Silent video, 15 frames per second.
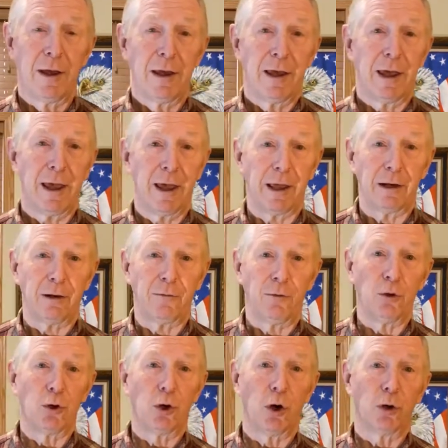And if
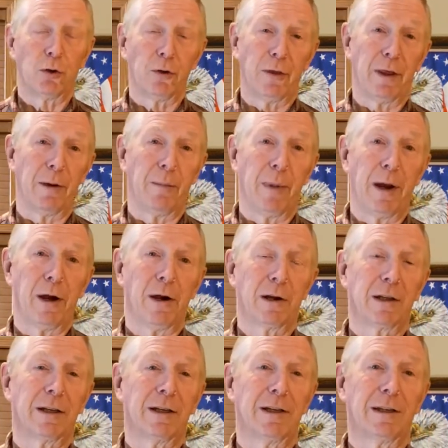you go to the
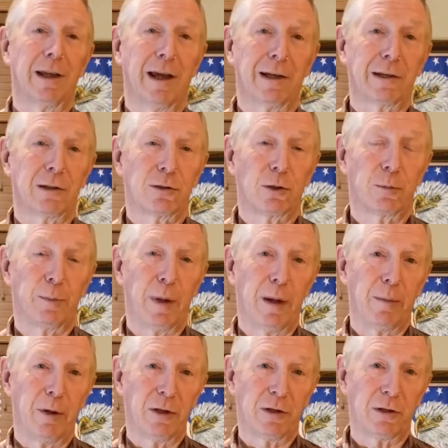American Technical
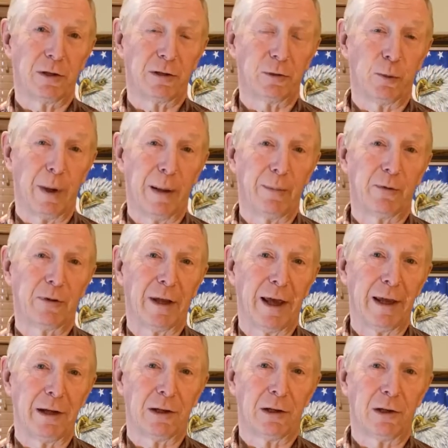Publishers
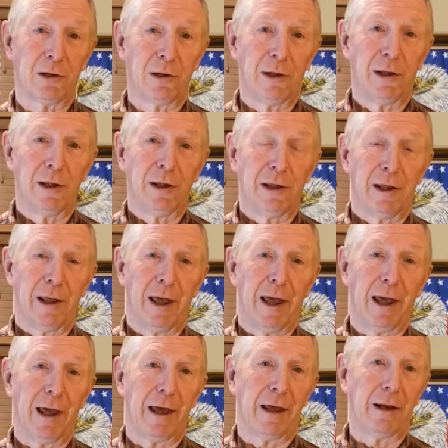website,
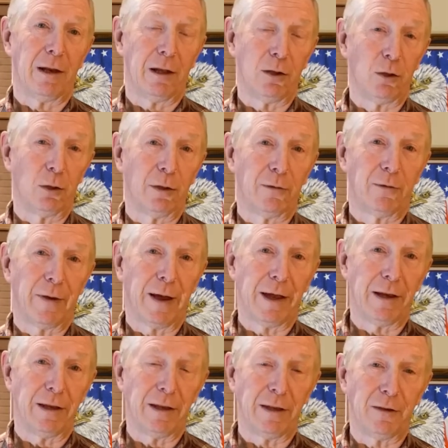and uh, you'll
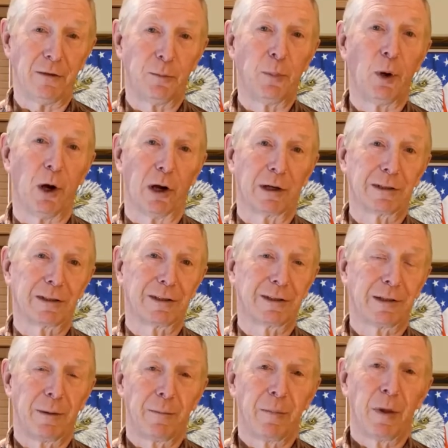find these
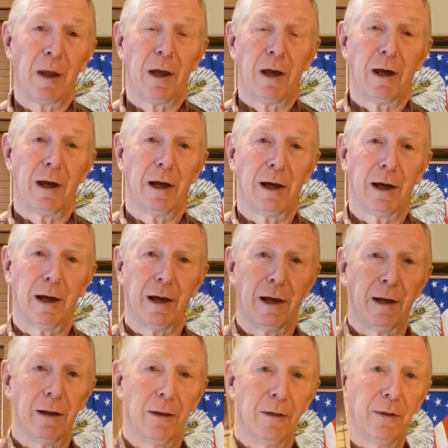books.
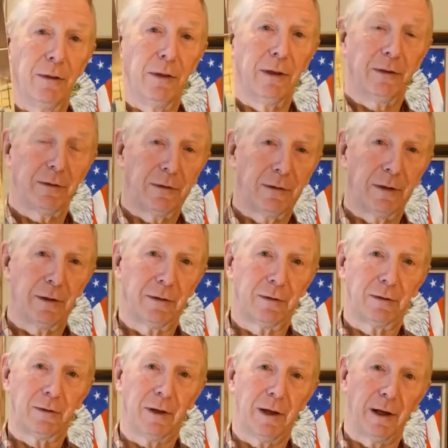Uh, this
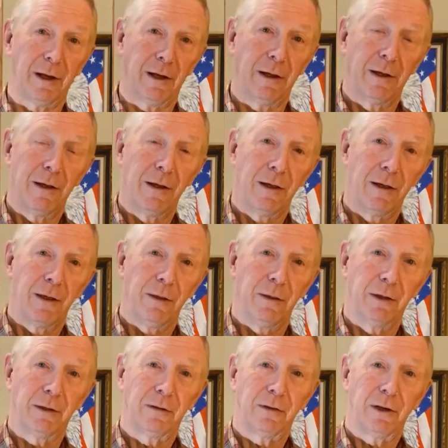is uh,
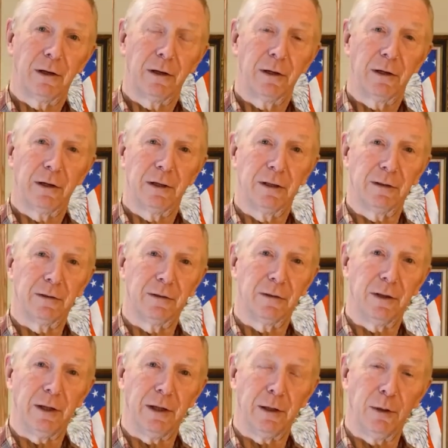this here is
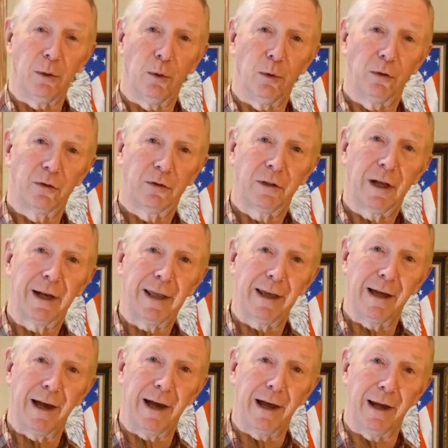the study
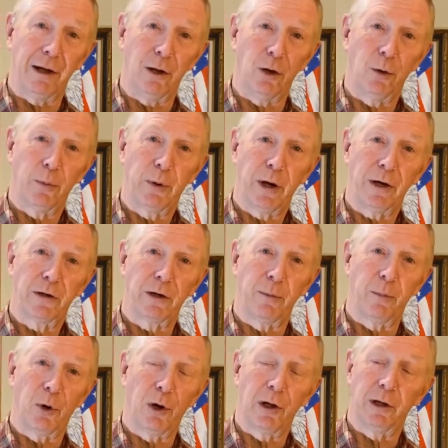guide, low pressure
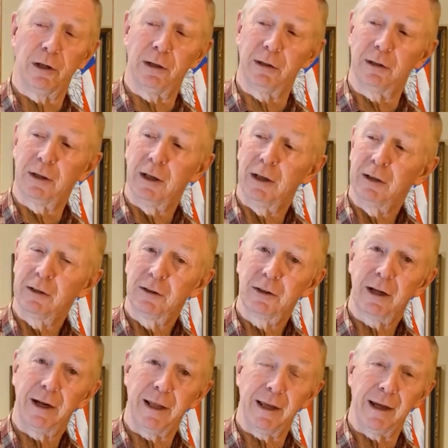boilers
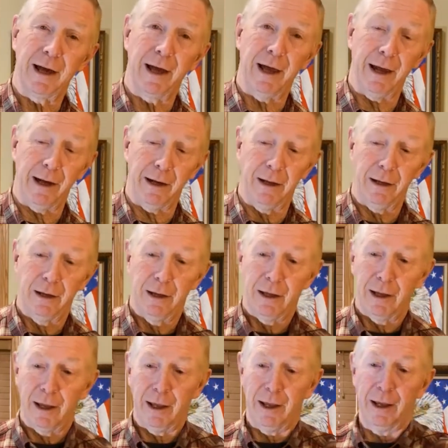study guide.
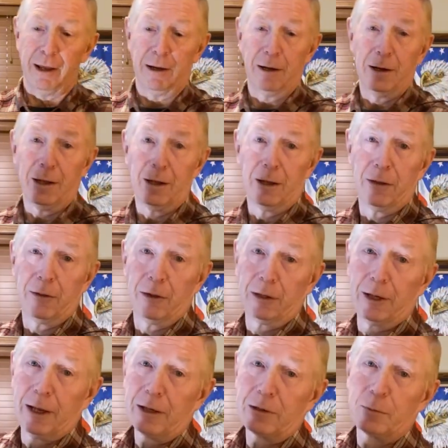And uh, the
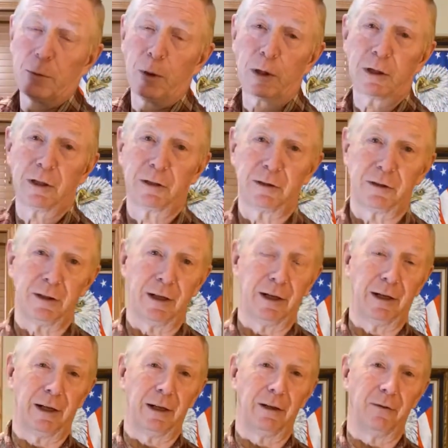textbook is
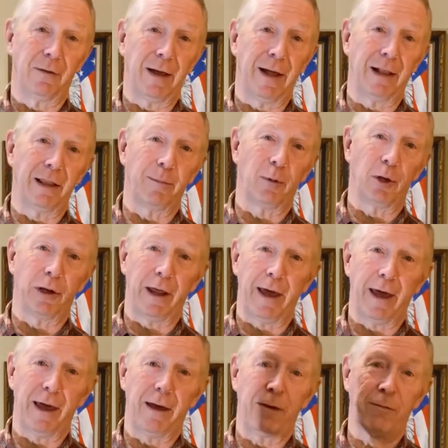uh, invaluable to
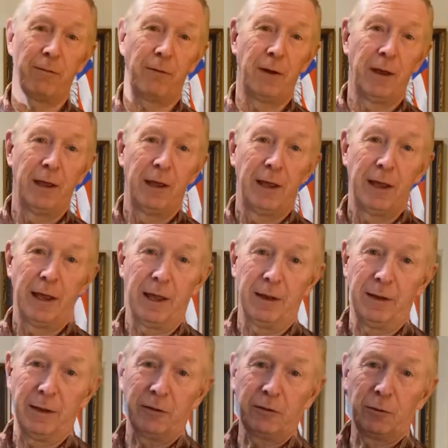have.
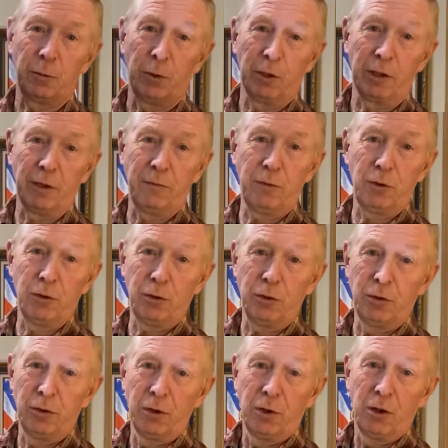And this will give
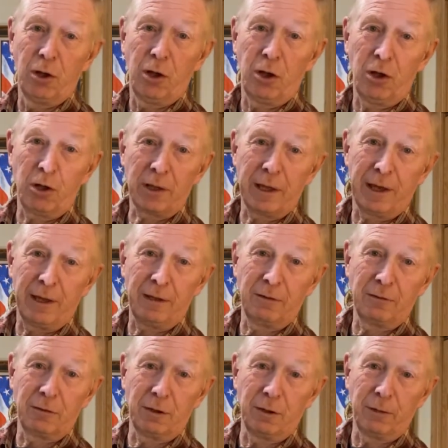you all
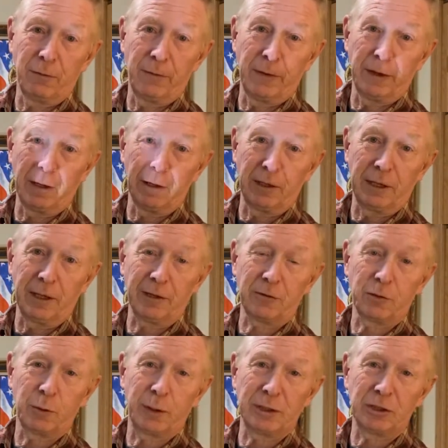kinds of
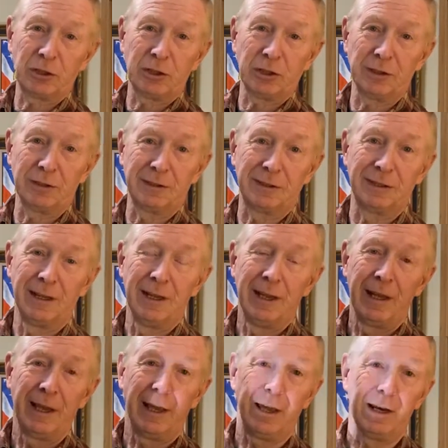test questions
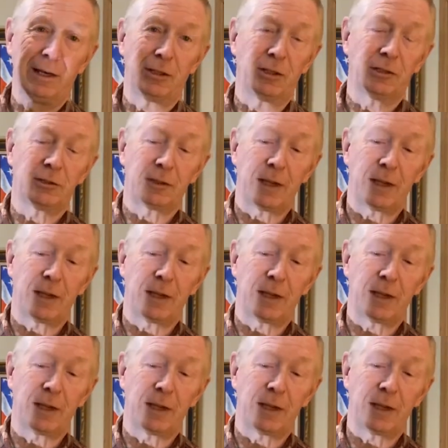and just